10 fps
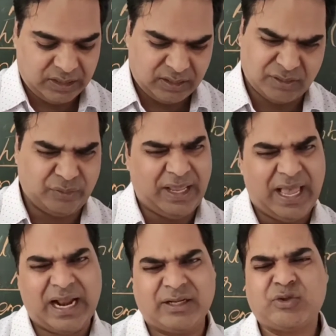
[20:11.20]
So we
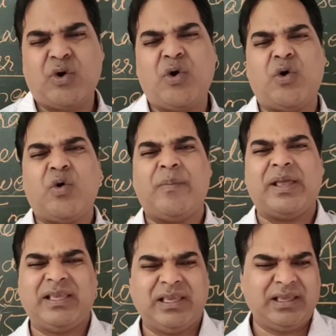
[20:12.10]
had so
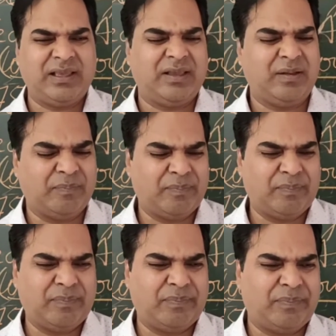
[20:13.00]
many
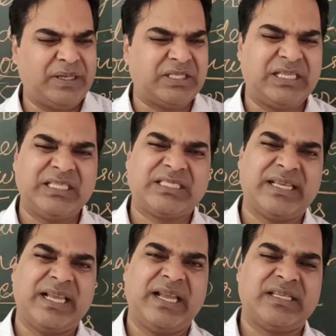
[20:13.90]
princely
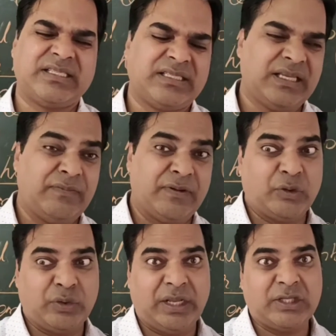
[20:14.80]
states.
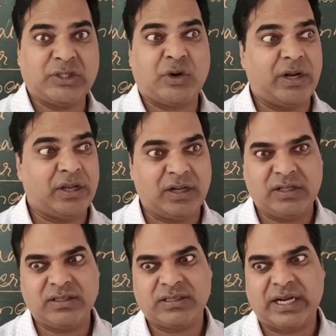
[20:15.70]
Even today
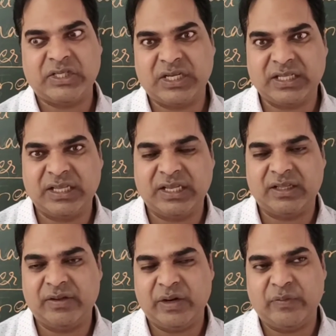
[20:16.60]
historical sites are there
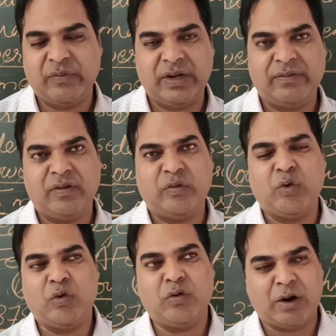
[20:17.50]
where whenever we
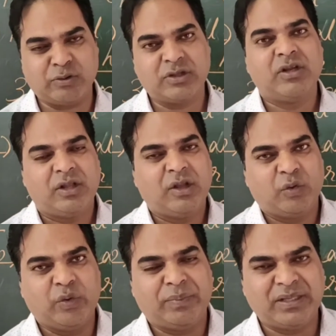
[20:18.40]
go out
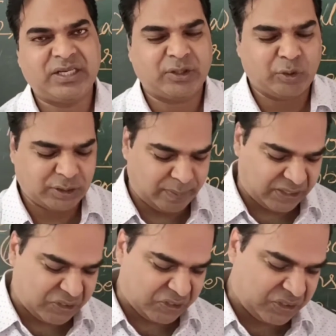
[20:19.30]
we visit those
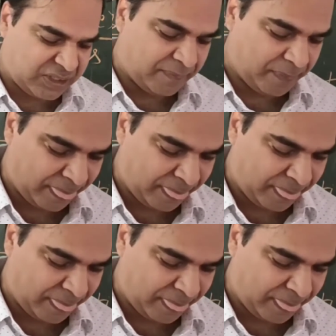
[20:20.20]
places.